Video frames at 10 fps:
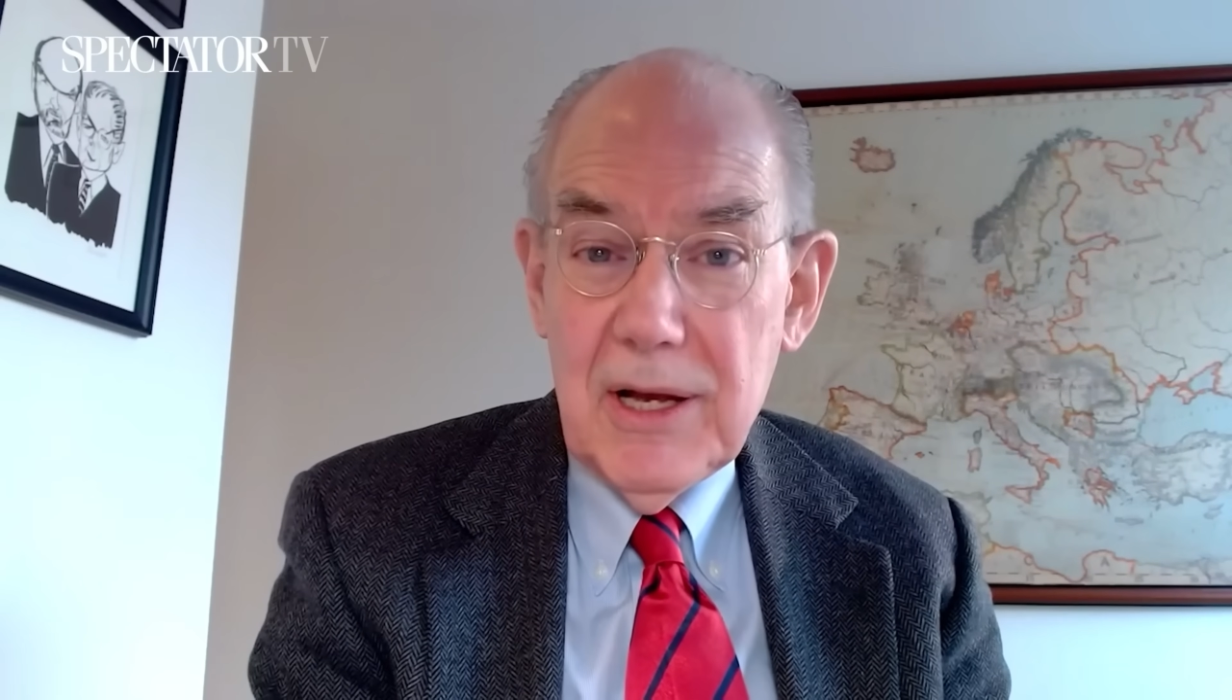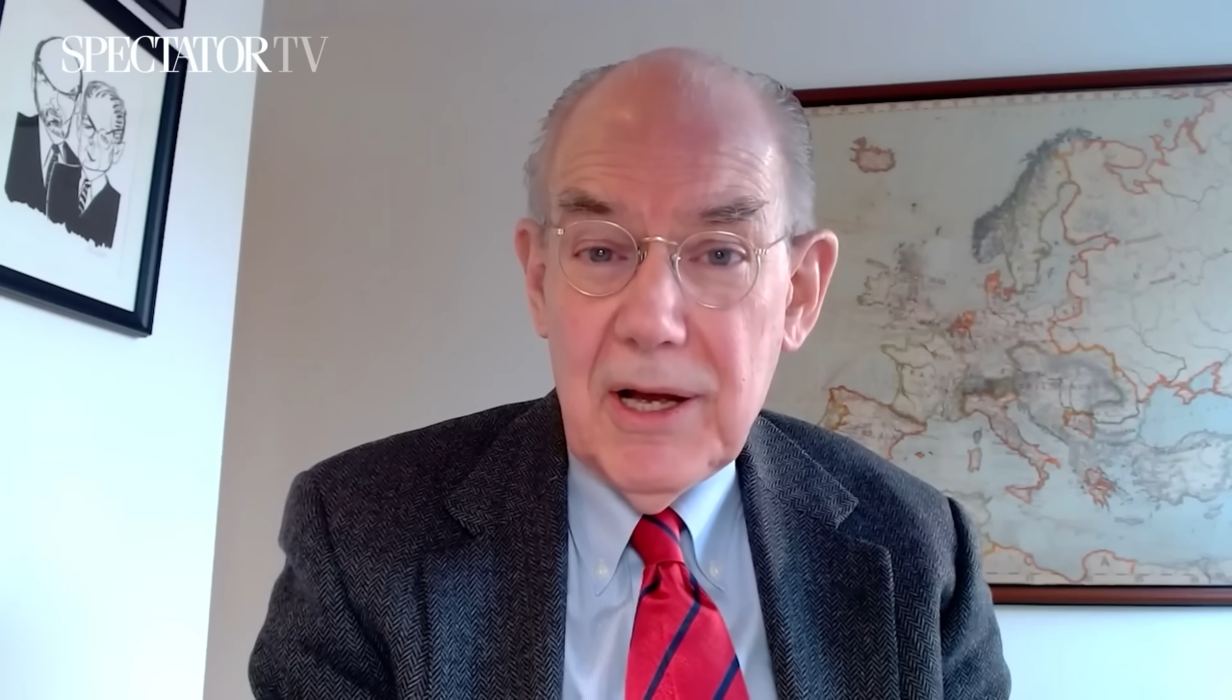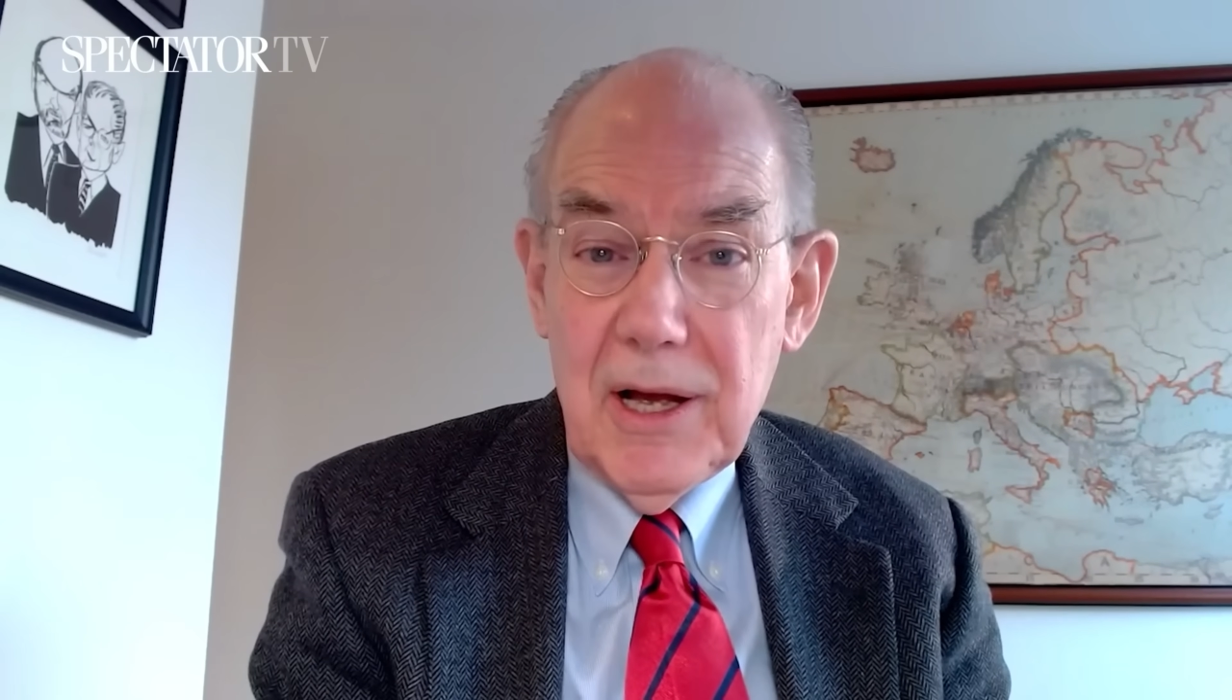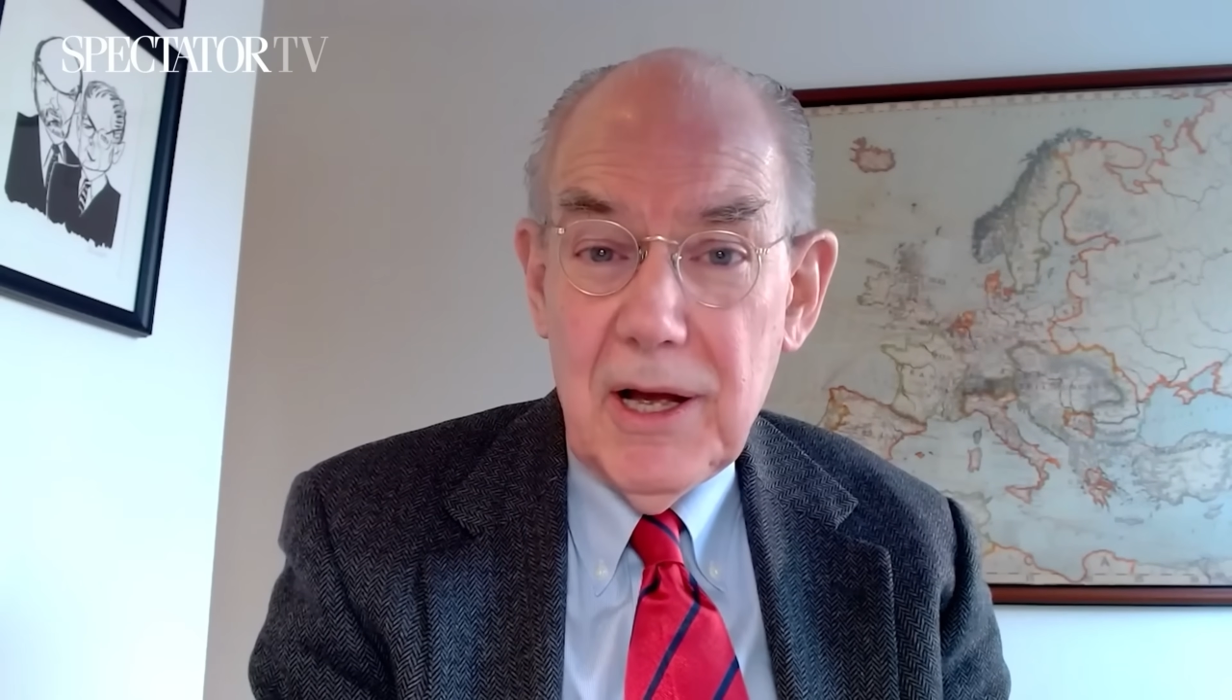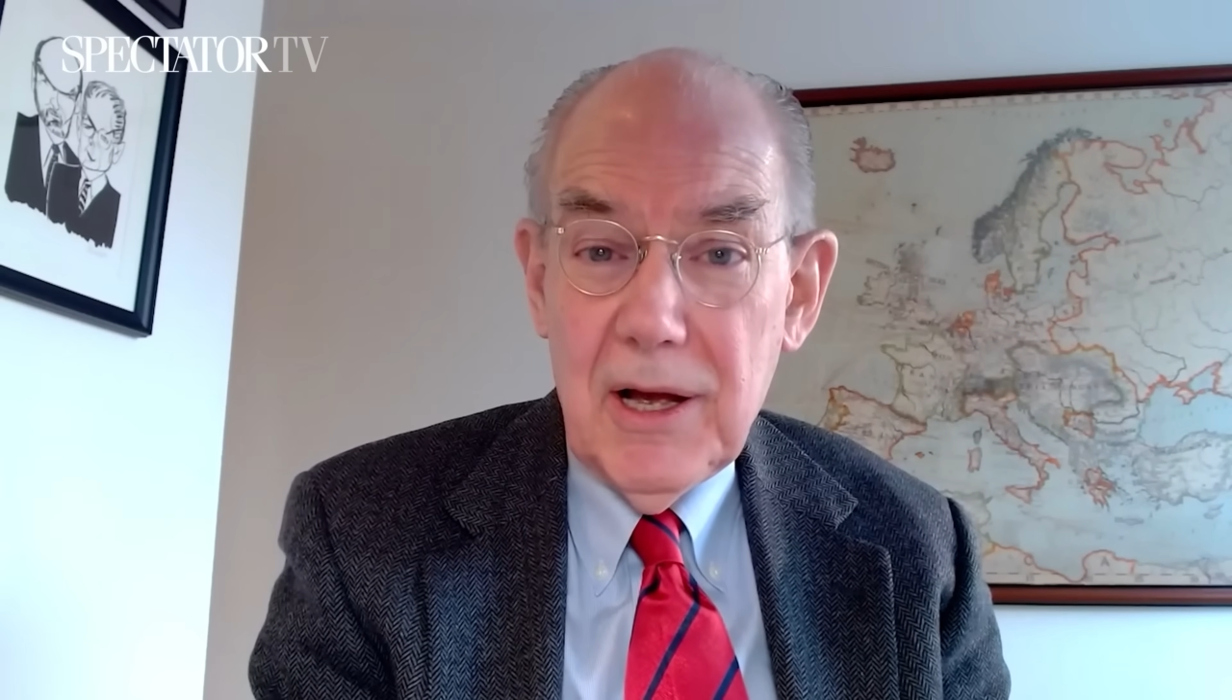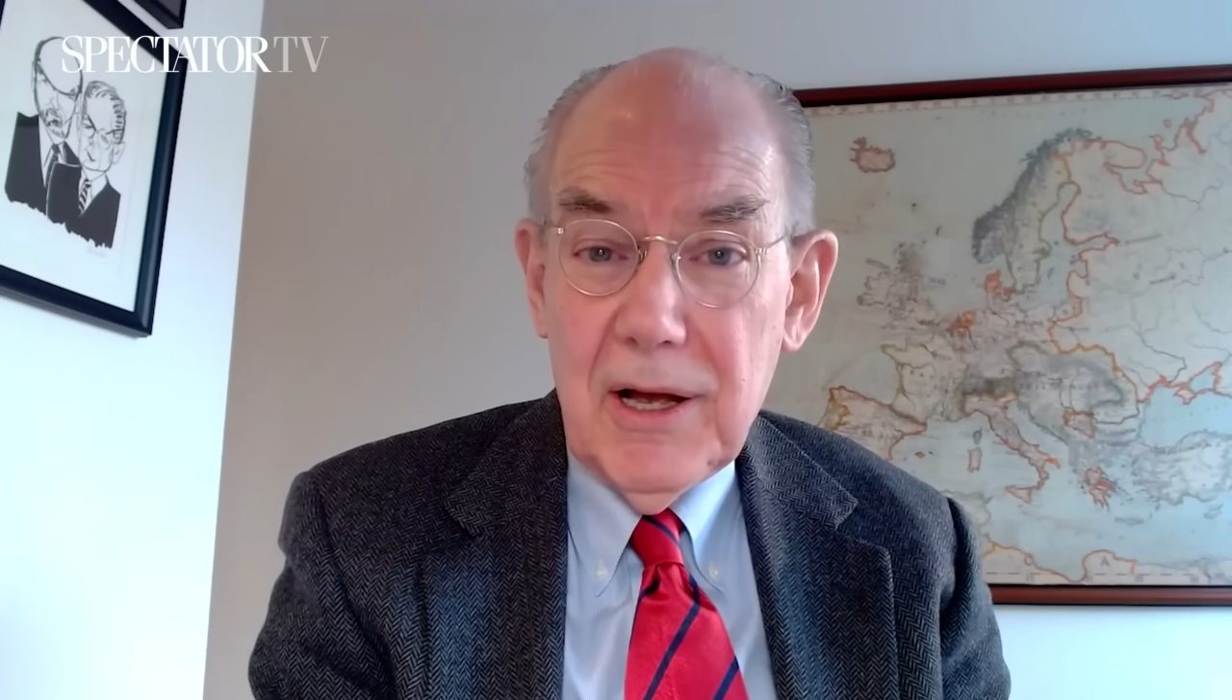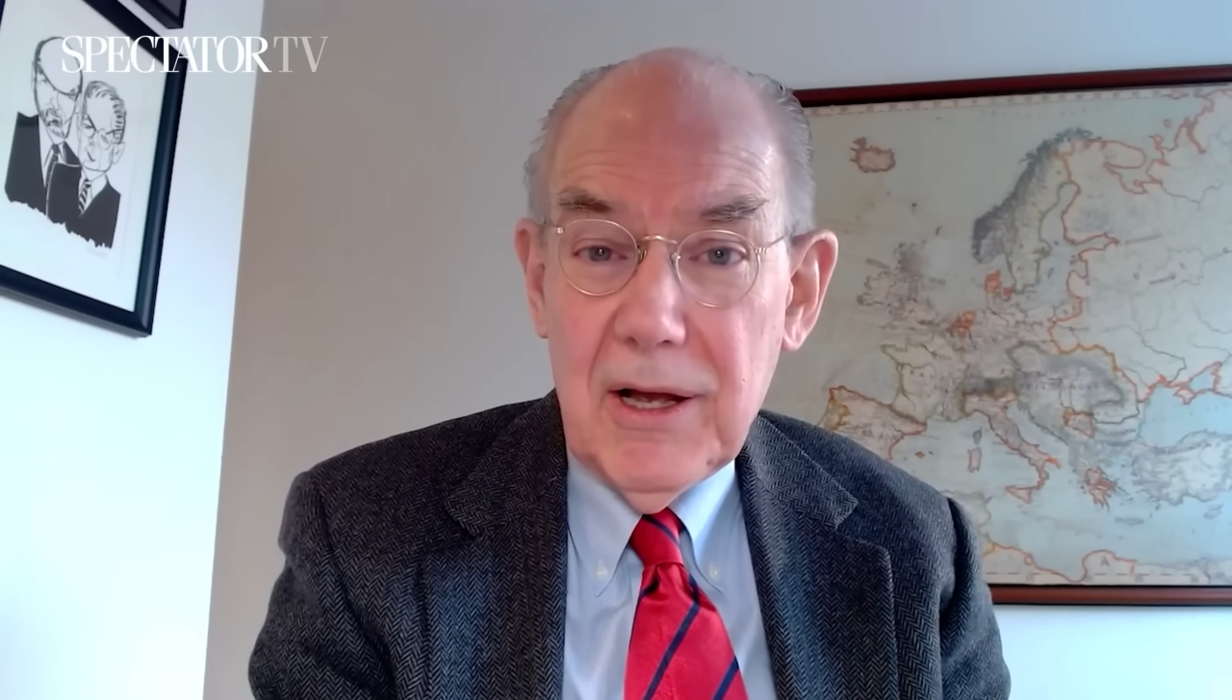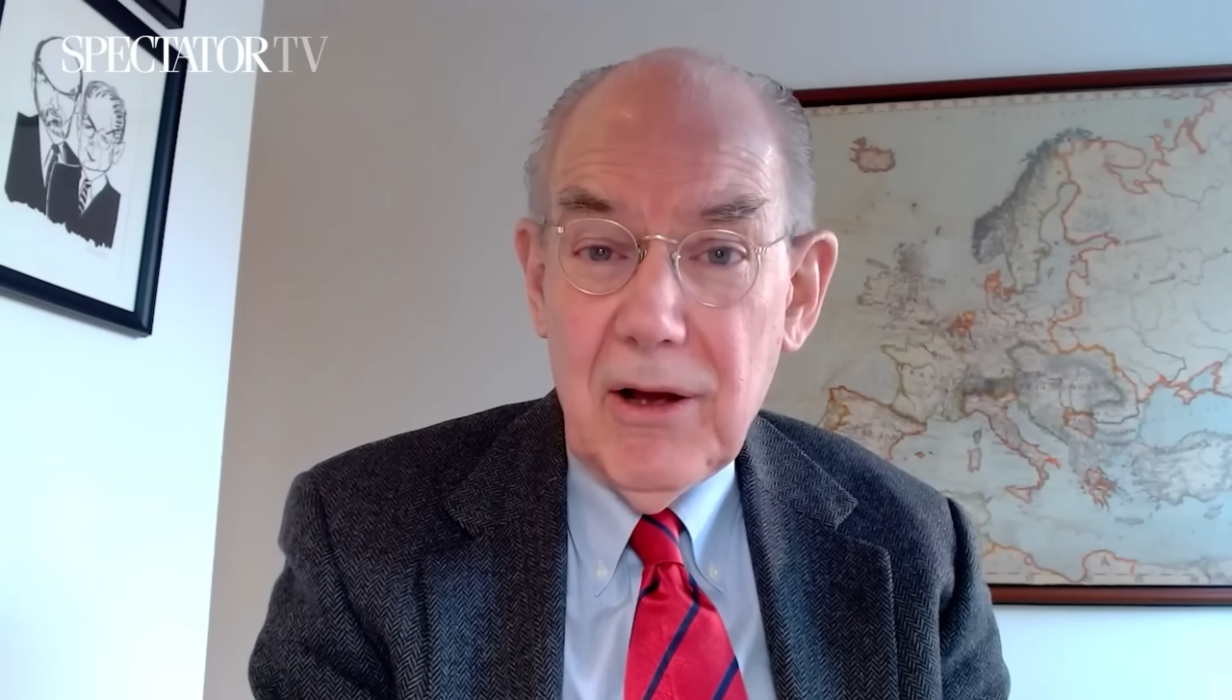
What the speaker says: uh,